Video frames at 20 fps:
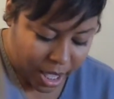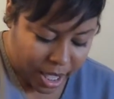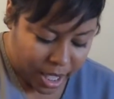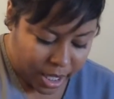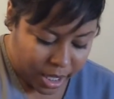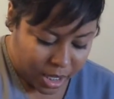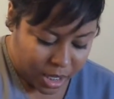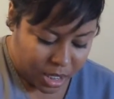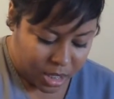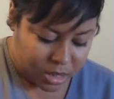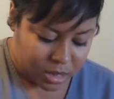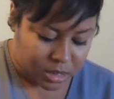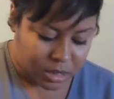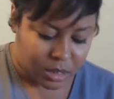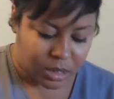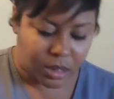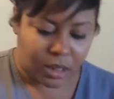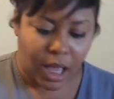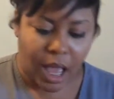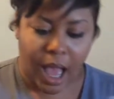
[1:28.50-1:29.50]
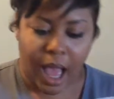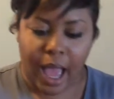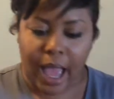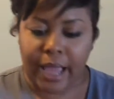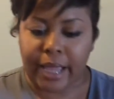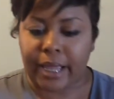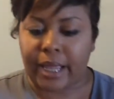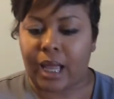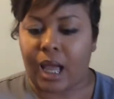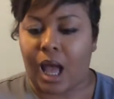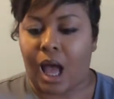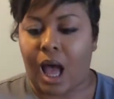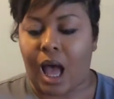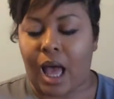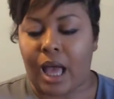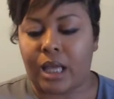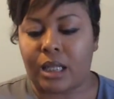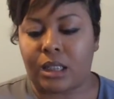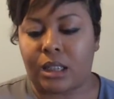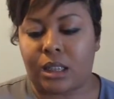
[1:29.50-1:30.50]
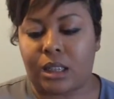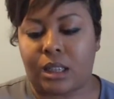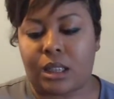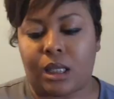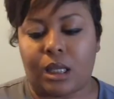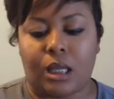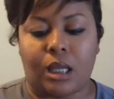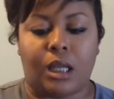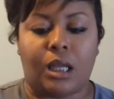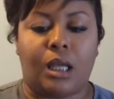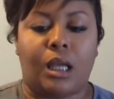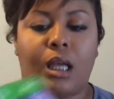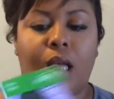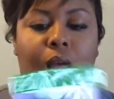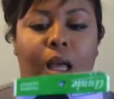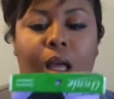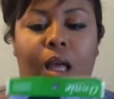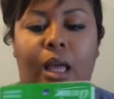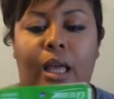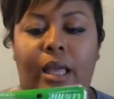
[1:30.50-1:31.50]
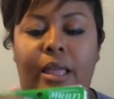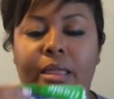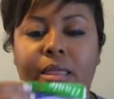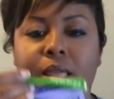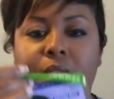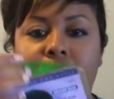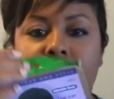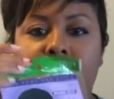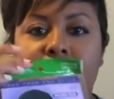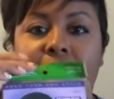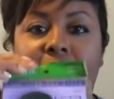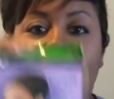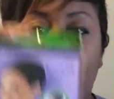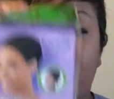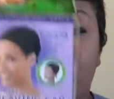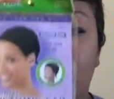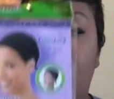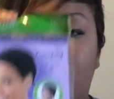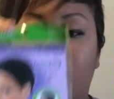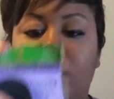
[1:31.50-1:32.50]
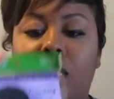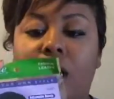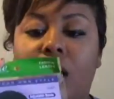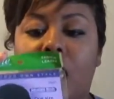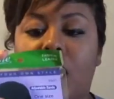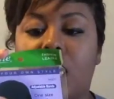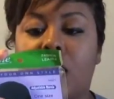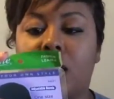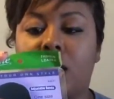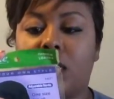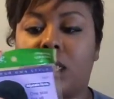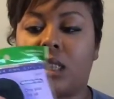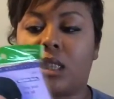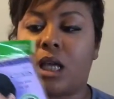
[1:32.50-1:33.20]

And I got, and then so I have the deluxe